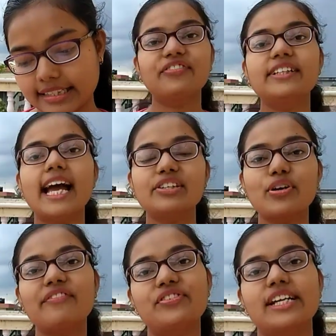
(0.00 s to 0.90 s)
After that,
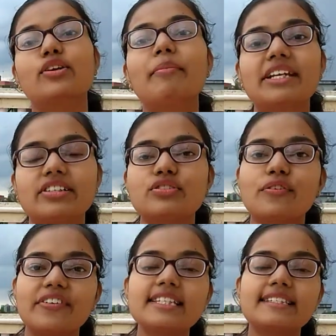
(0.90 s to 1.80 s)
you have trigonometry.
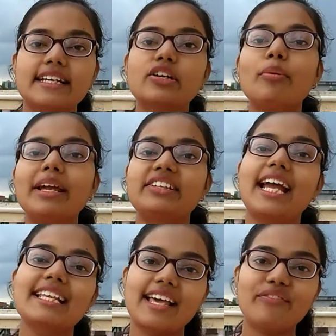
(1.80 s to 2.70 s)
So friends, trigonometry,
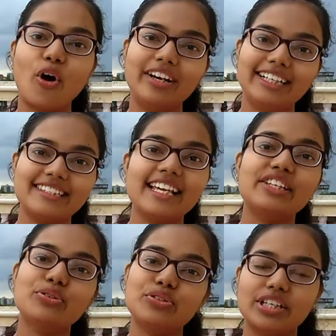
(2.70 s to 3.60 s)
as I've already
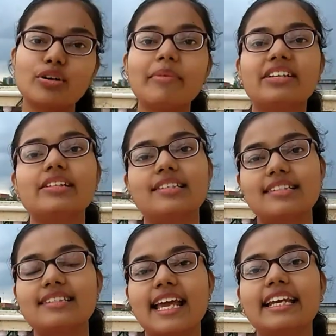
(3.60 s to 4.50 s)
said you, trigonometry,
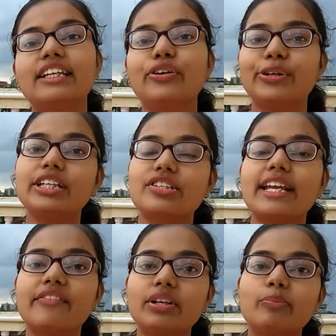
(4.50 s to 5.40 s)
this is there in your, each
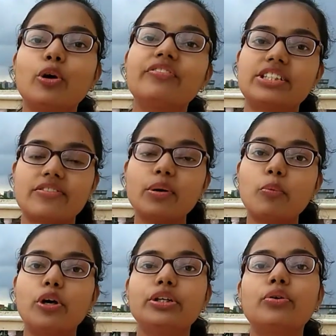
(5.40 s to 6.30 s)
and every board, whichever
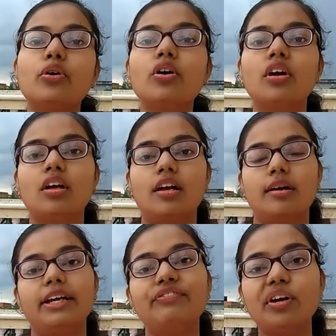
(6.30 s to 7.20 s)
board you go.
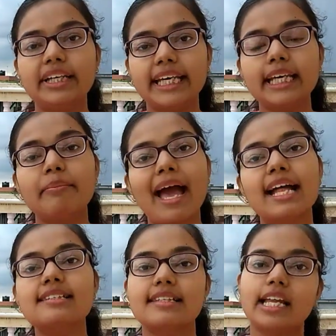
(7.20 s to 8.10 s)
If you're taking
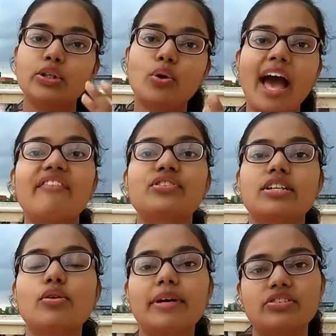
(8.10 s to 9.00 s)
maths, then you have
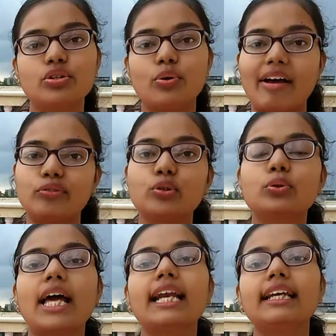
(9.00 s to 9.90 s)
trigonometry. You have to
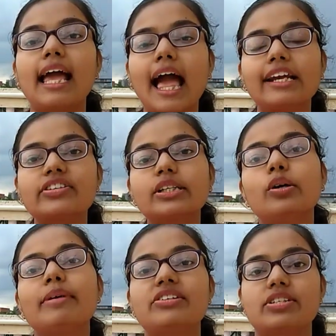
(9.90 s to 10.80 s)
do that. And
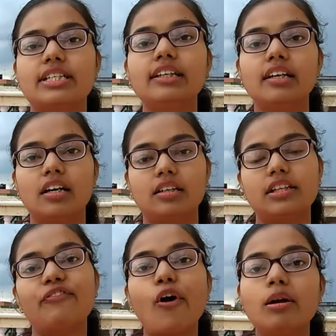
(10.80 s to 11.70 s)
trigonometry,
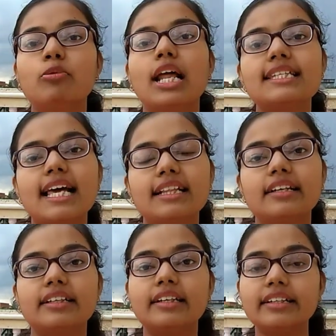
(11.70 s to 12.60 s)
the formulas
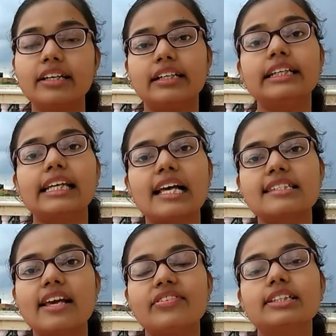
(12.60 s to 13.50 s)
that are there, in class
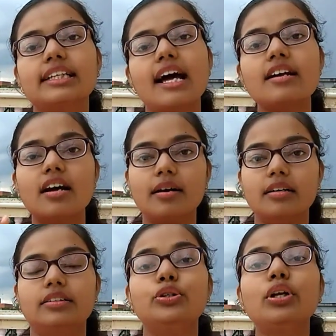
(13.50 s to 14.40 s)
11, there
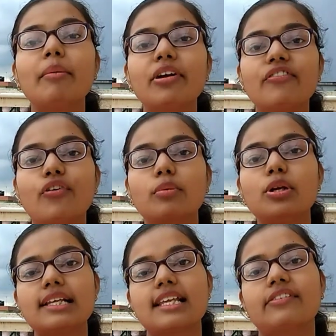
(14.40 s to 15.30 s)
are a new number of
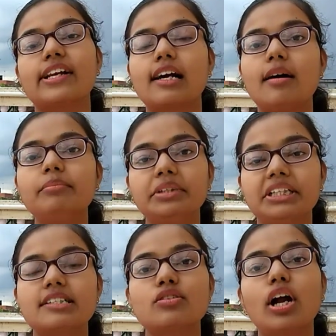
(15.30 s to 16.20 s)
formulas that will come.
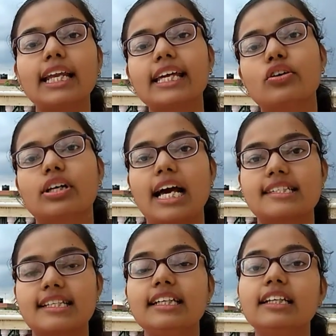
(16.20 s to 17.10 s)
It is not like your
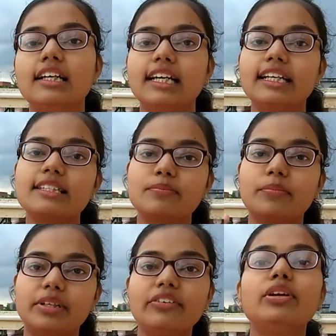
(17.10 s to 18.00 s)
class 10. It is
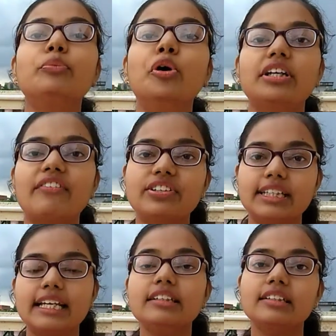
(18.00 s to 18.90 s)
even more tougher
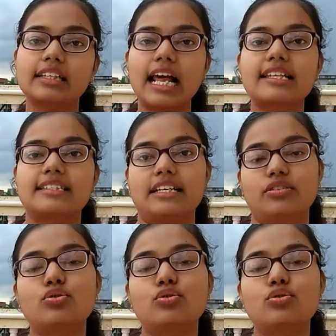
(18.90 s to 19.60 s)
than class 10.